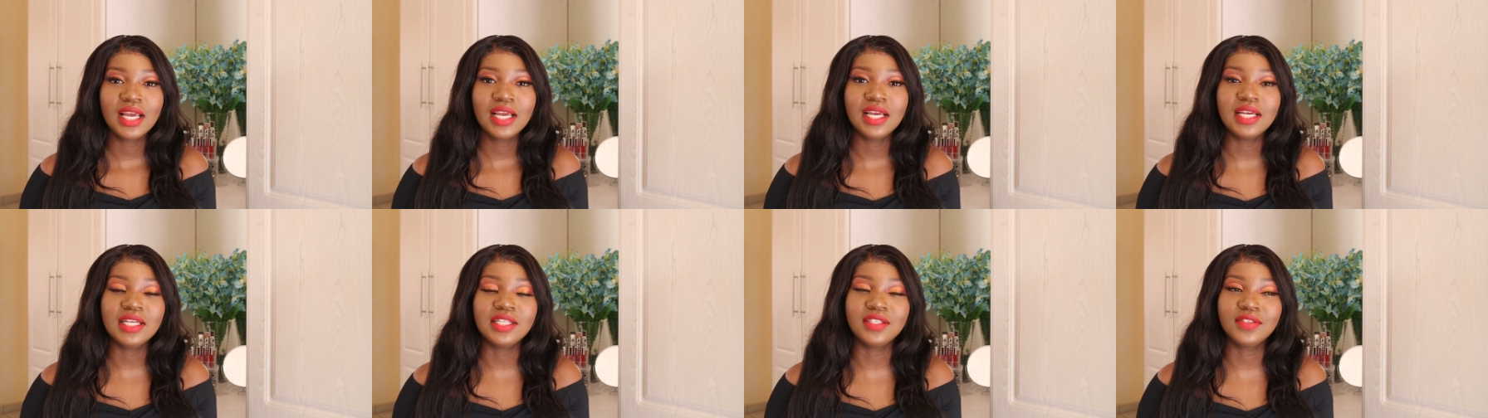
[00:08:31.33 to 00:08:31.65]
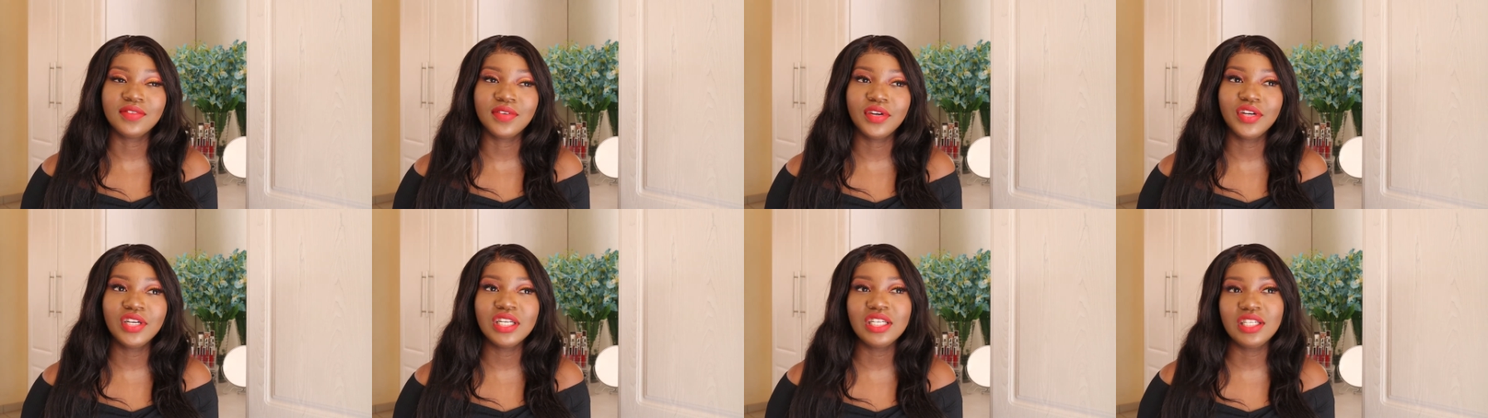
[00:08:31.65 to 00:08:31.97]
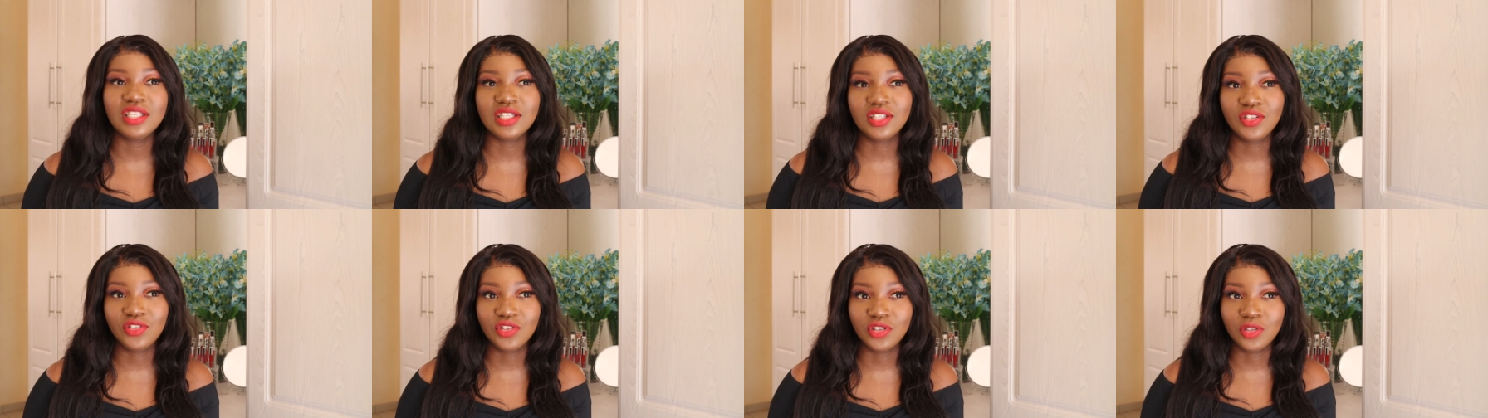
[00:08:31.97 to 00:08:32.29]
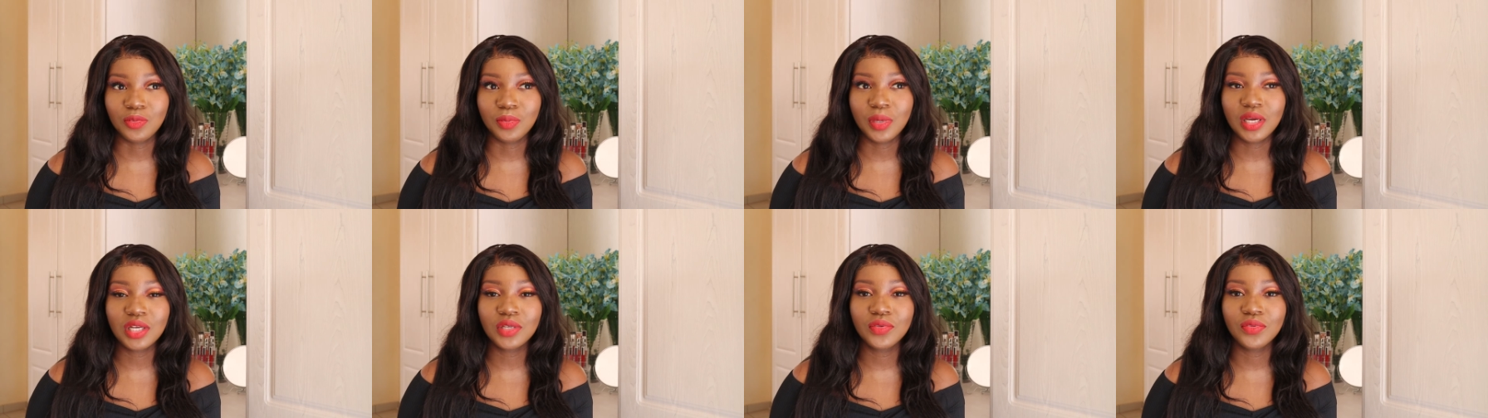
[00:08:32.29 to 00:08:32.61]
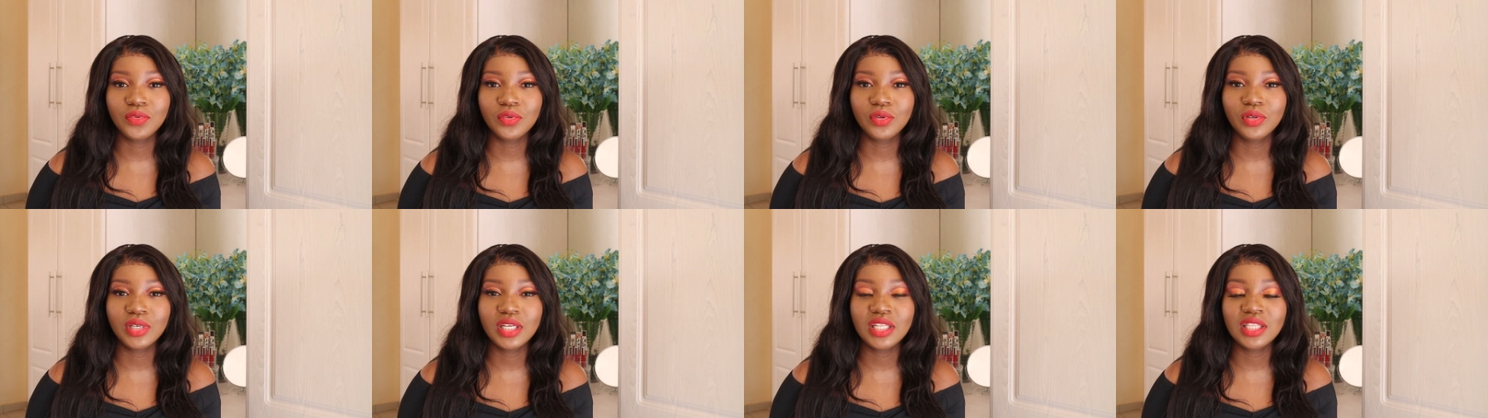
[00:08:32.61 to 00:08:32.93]
is very
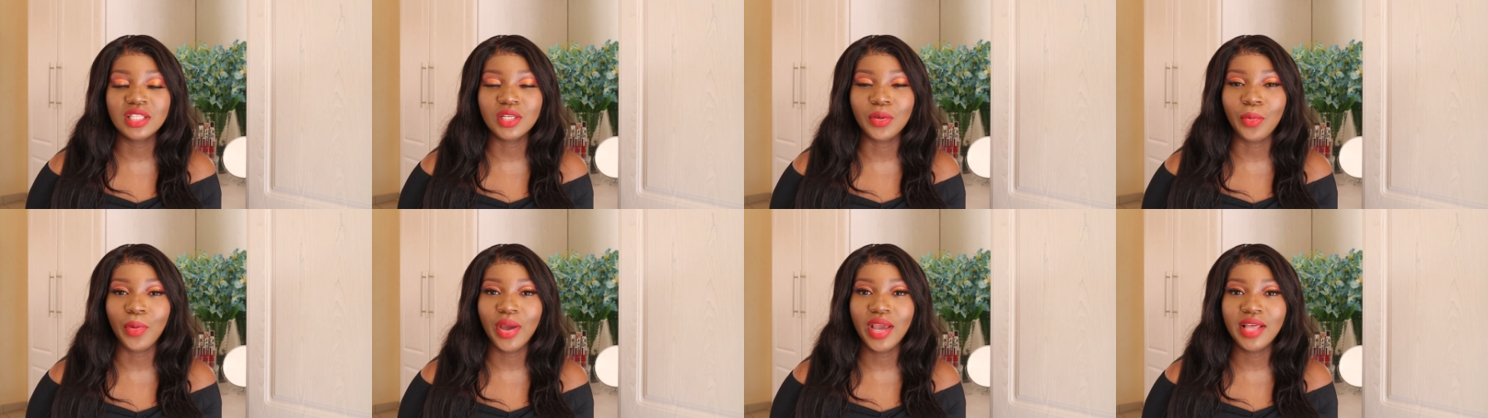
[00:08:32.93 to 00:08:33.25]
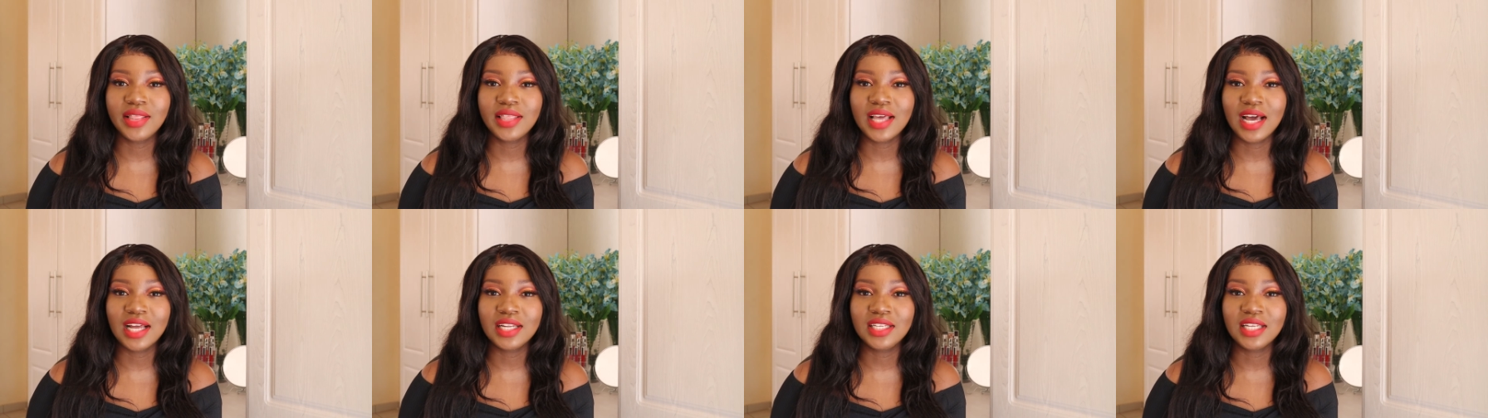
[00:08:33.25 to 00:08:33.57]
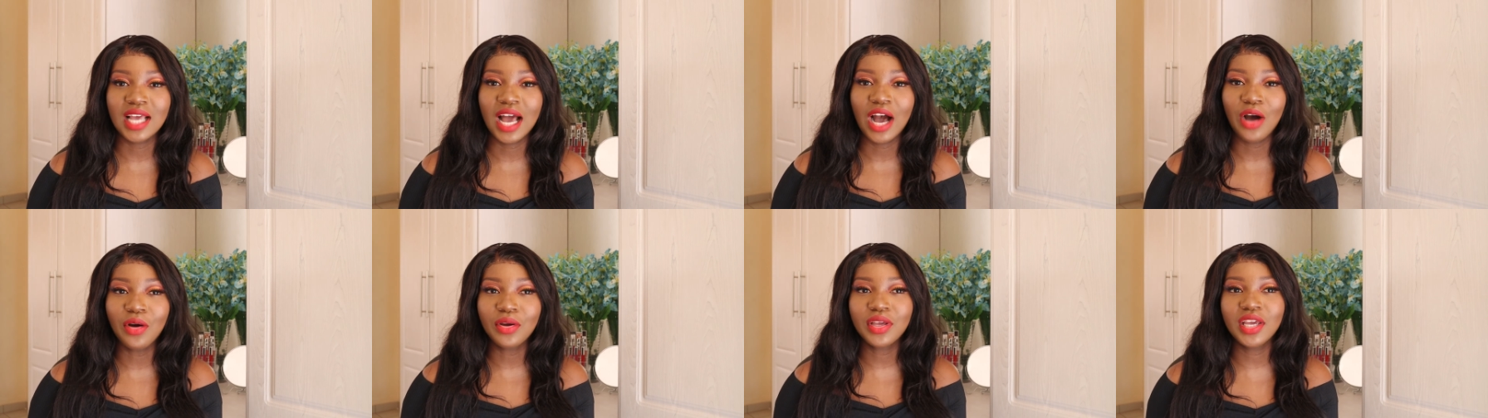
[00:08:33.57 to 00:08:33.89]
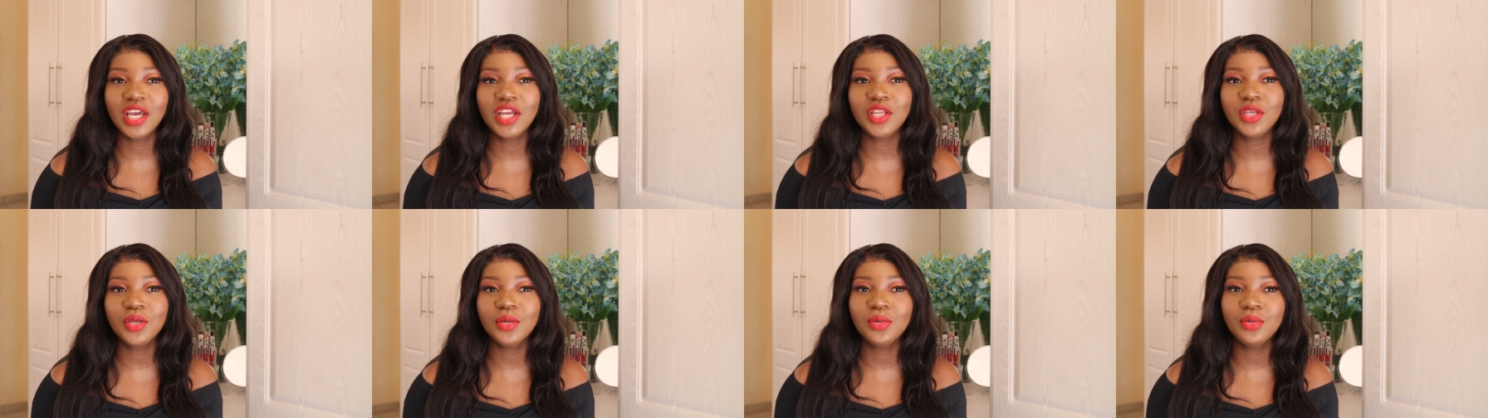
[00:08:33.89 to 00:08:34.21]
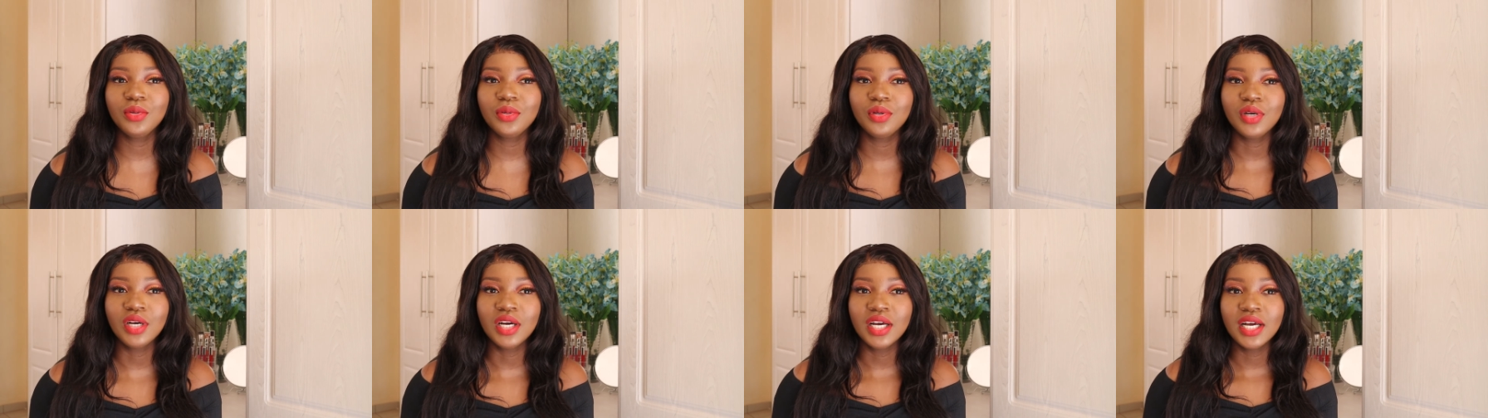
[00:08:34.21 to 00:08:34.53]
disrespectful in the way that how can
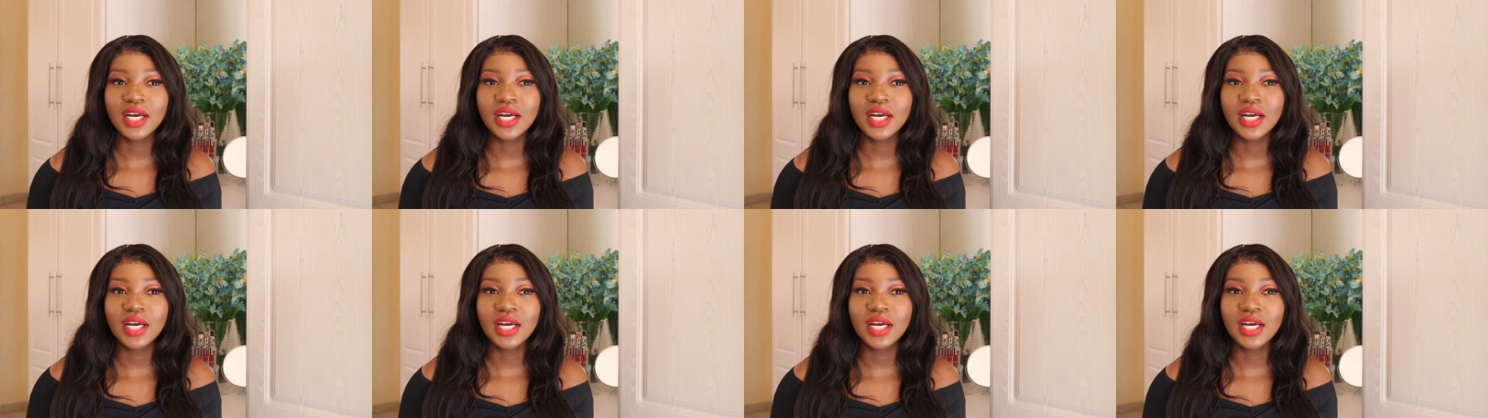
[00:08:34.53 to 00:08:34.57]
you